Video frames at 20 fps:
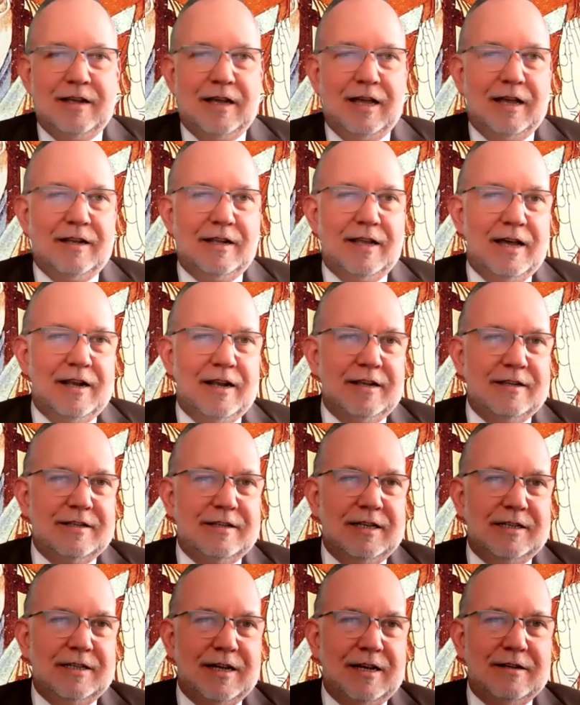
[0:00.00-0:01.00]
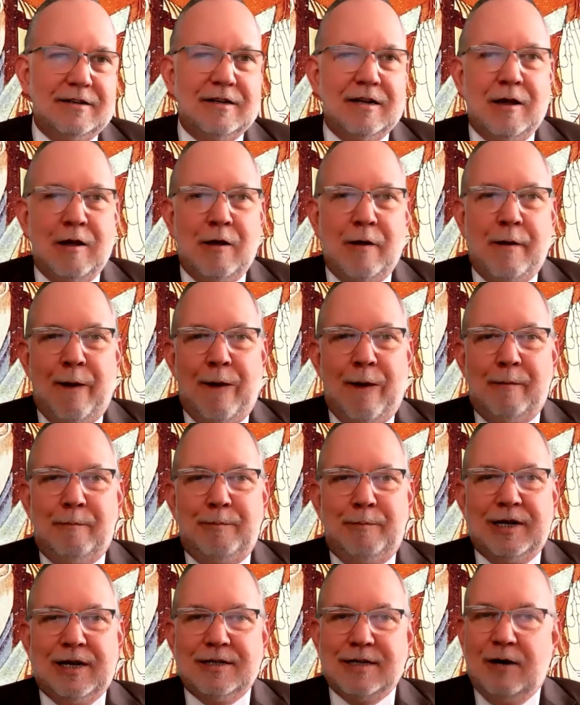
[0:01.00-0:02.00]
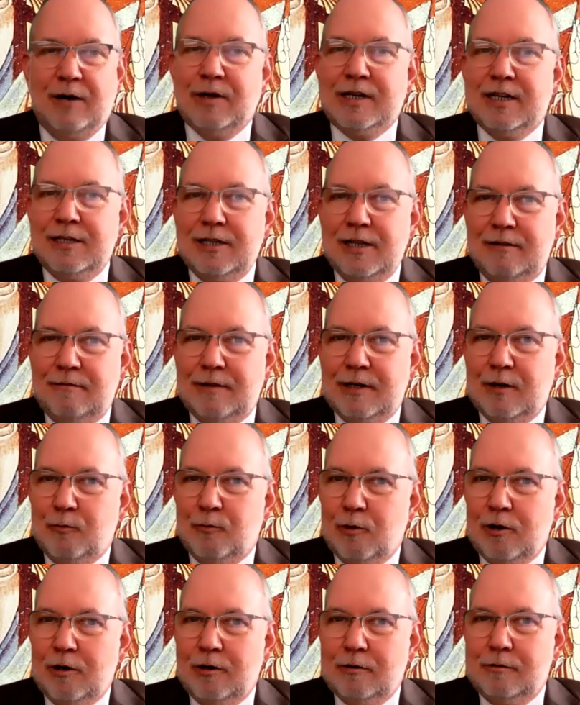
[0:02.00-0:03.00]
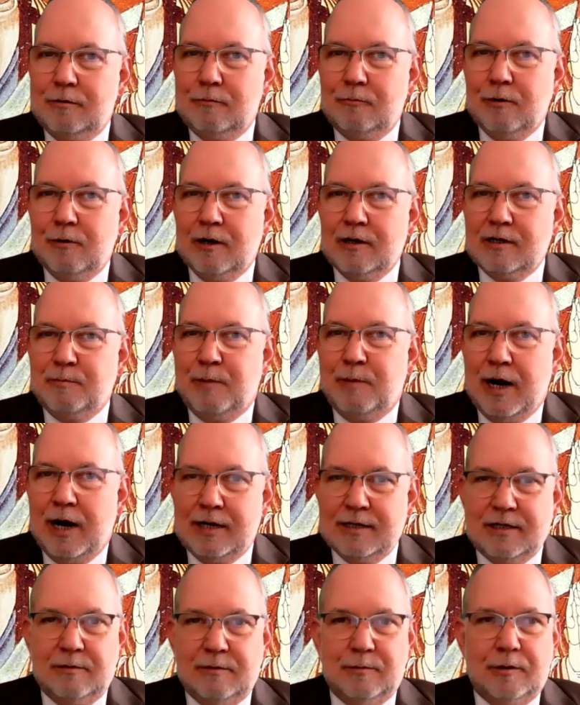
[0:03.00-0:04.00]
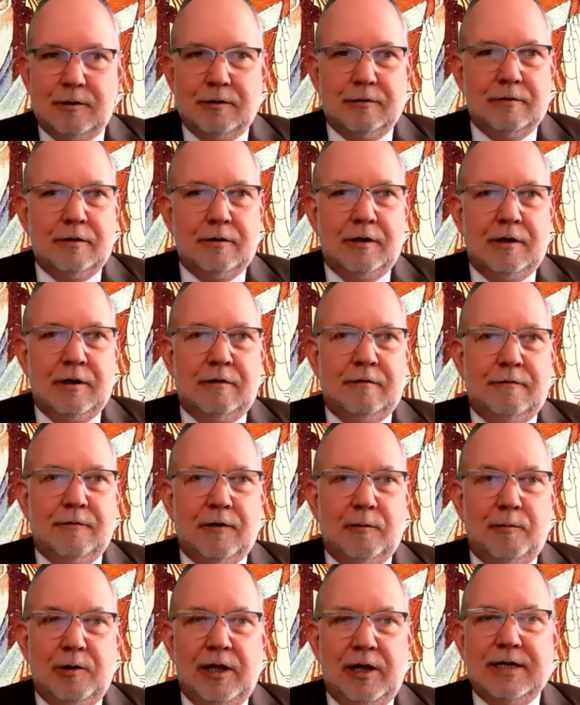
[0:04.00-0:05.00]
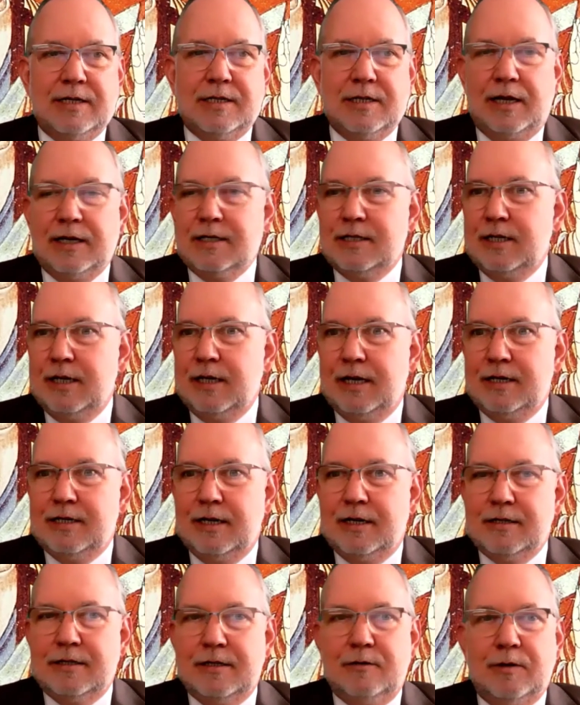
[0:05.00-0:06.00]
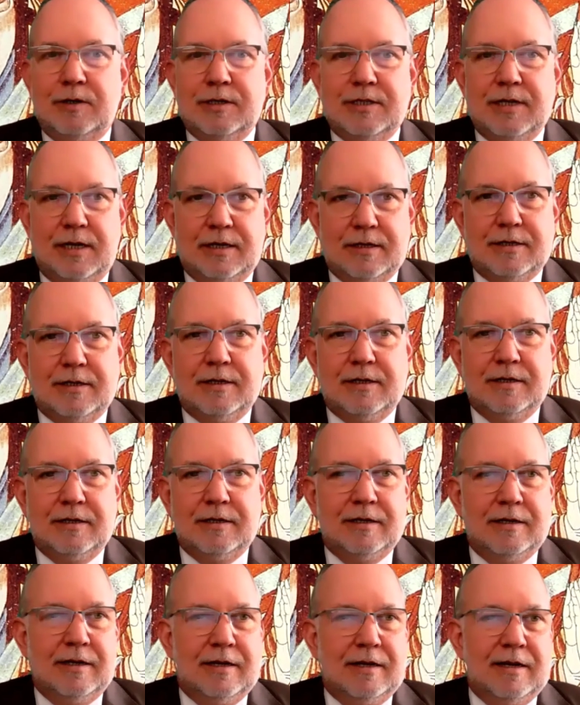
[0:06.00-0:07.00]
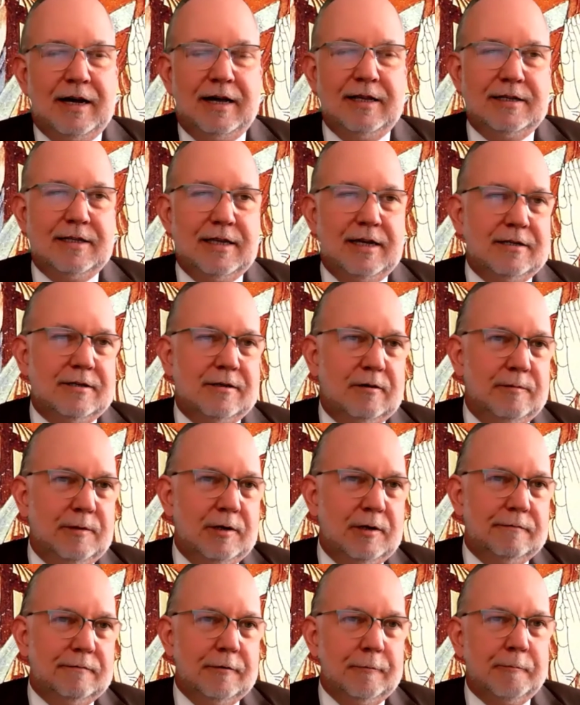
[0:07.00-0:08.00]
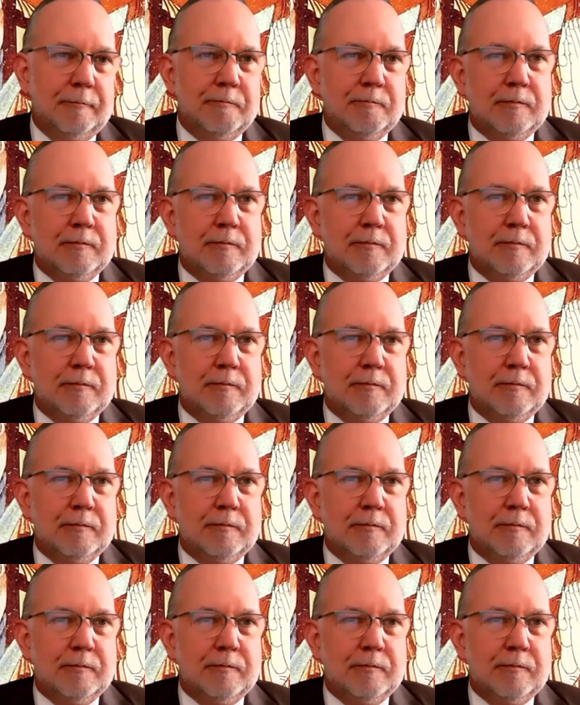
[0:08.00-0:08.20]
and that is, he said, because I want to live in a world where it's possible for a place like CIHS to exist. I think that's so beautiful.